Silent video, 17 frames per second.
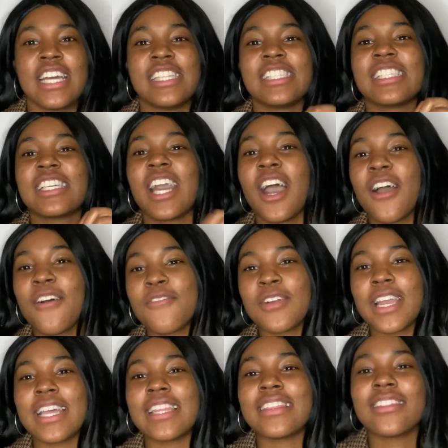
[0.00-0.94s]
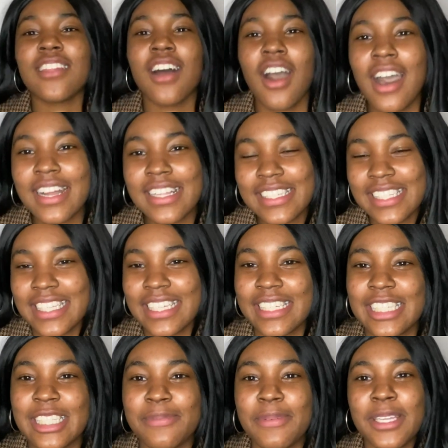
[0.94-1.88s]
cover a lot
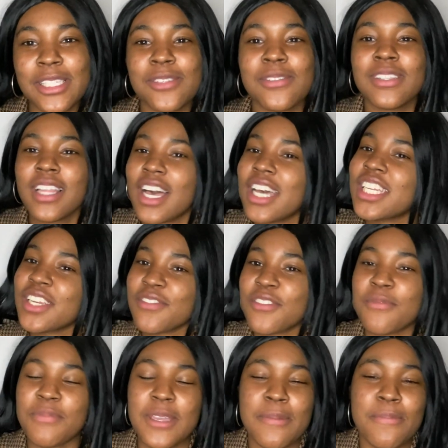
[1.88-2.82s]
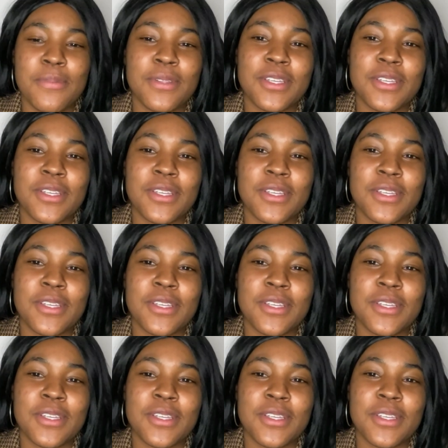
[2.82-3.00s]
and speak to a lot of different people,